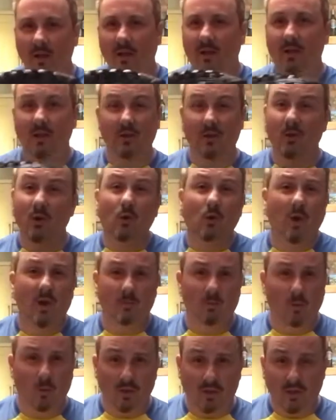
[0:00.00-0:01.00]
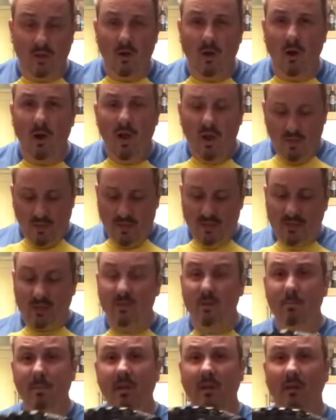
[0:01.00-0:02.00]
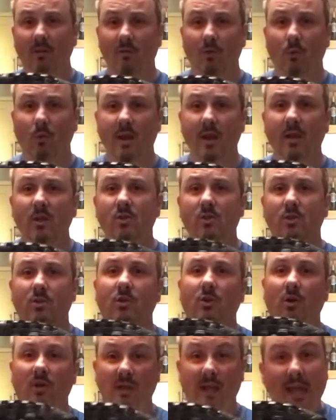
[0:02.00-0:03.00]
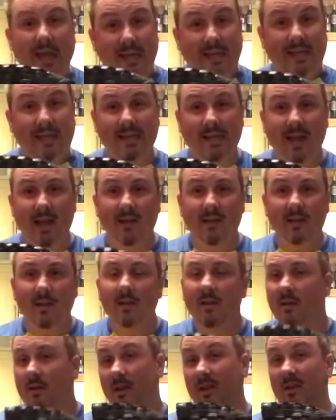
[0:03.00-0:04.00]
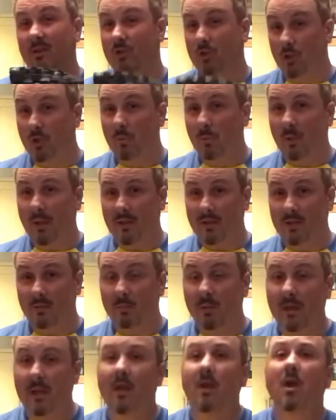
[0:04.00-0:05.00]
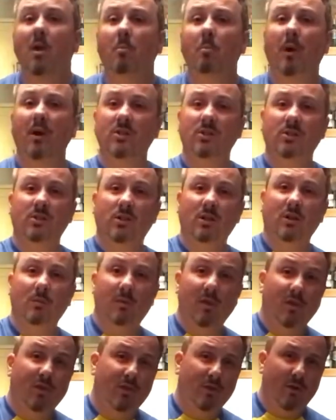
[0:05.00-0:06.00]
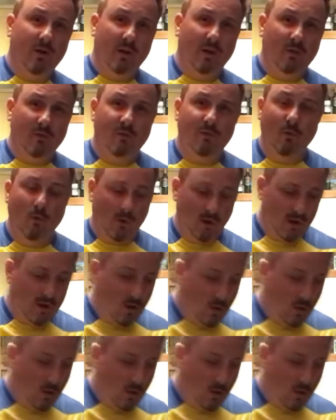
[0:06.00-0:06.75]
incredible what they are. This is a middle of the range. You're talking 80 to 90, and it's a good place to be. Budget's going to be 30 to 40,